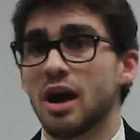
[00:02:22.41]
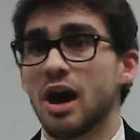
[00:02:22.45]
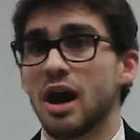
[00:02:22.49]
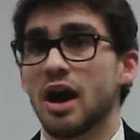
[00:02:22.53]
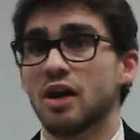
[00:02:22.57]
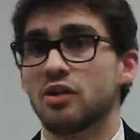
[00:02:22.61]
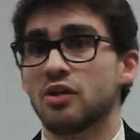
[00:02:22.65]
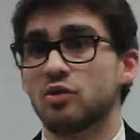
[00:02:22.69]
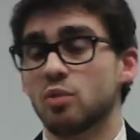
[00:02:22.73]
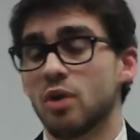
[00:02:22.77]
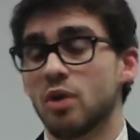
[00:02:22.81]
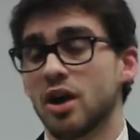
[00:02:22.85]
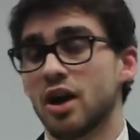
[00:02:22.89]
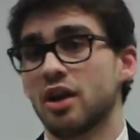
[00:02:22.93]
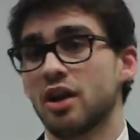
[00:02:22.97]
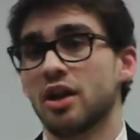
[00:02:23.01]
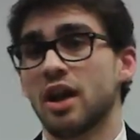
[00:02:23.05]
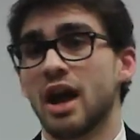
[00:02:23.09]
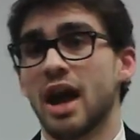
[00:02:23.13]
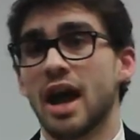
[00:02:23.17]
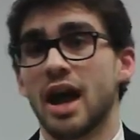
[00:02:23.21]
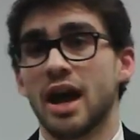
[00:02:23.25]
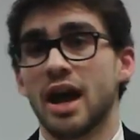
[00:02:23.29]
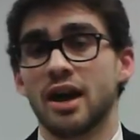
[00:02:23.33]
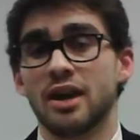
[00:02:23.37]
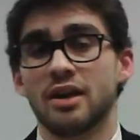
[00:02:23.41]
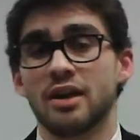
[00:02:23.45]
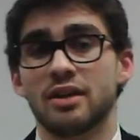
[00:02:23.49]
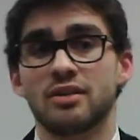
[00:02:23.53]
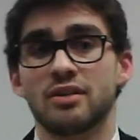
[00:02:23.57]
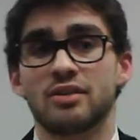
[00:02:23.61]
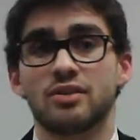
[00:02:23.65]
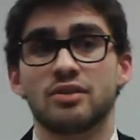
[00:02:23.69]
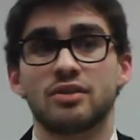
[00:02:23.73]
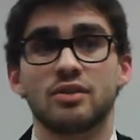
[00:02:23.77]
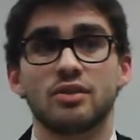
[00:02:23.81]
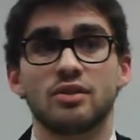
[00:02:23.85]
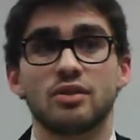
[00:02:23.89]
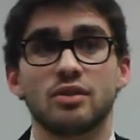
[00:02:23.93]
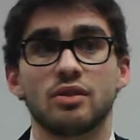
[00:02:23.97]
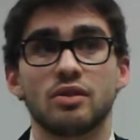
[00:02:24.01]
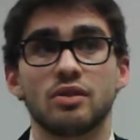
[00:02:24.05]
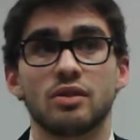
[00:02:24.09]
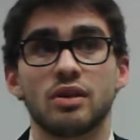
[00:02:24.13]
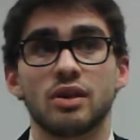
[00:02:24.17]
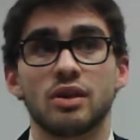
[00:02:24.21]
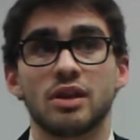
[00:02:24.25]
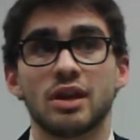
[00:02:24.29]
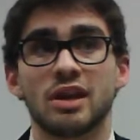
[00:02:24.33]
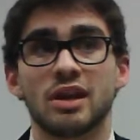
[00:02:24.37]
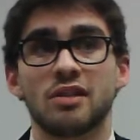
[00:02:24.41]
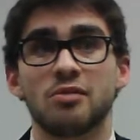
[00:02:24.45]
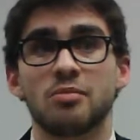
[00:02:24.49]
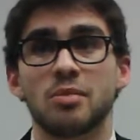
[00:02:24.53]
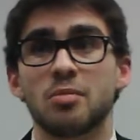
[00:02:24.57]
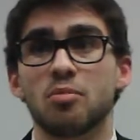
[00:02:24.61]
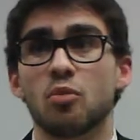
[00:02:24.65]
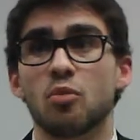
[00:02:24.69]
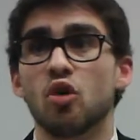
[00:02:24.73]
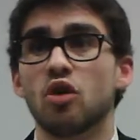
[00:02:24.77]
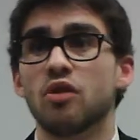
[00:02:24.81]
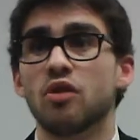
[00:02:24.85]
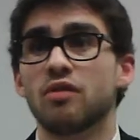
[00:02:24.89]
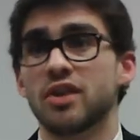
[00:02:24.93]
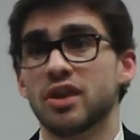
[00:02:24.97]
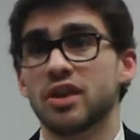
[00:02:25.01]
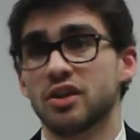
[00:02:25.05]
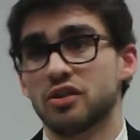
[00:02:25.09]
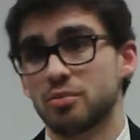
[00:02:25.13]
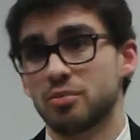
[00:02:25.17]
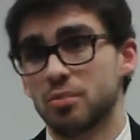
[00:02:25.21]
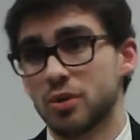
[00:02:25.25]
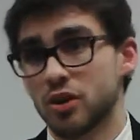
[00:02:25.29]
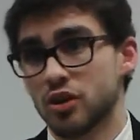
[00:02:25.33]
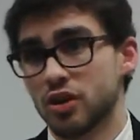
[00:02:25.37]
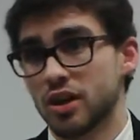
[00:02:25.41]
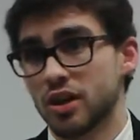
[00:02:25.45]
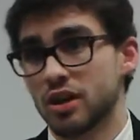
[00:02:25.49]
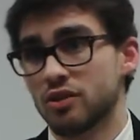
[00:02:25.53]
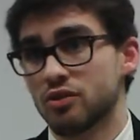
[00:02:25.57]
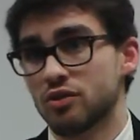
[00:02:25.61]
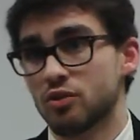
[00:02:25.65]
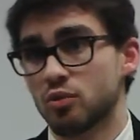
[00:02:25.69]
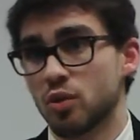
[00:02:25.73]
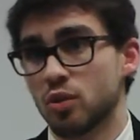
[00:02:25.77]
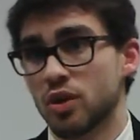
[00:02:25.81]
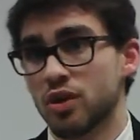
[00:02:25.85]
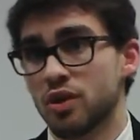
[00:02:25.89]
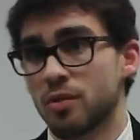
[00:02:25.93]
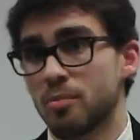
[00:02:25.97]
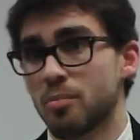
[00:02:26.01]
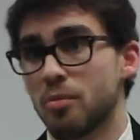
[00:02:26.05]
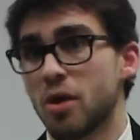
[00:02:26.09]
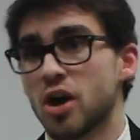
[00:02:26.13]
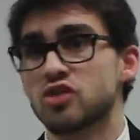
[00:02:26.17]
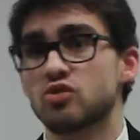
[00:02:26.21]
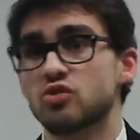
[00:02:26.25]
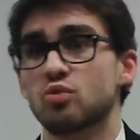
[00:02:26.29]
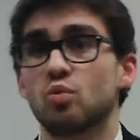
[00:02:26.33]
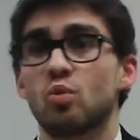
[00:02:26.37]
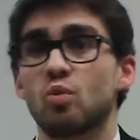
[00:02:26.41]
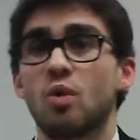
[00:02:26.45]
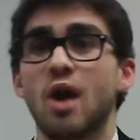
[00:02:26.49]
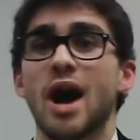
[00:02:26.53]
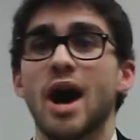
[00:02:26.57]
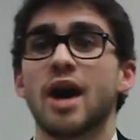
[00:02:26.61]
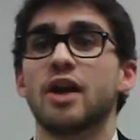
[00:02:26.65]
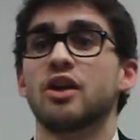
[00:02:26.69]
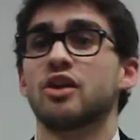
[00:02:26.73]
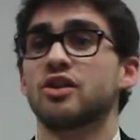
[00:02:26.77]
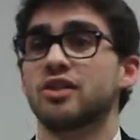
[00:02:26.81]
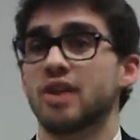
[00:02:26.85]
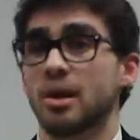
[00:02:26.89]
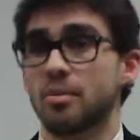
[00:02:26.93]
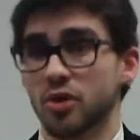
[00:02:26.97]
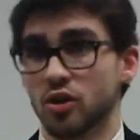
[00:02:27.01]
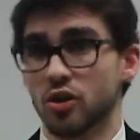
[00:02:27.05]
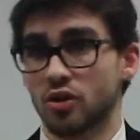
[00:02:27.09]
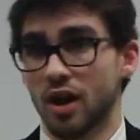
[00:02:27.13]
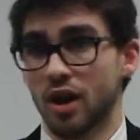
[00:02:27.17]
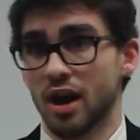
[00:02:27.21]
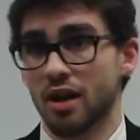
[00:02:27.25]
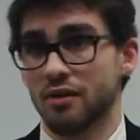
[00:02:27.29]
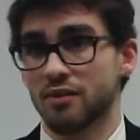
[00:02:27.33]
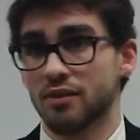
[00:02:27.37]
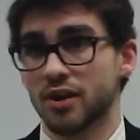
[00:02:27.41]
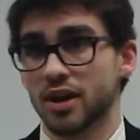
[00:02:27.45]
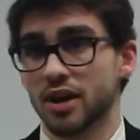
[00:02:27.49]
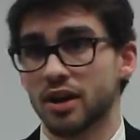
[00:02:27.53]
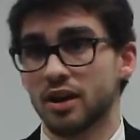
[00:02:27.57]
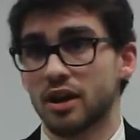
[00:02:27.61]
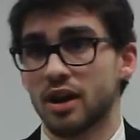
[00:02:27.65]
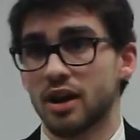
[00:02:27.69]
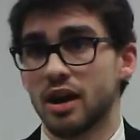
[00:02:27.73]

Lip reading: as well as give me more of an experience with a much wider demographic.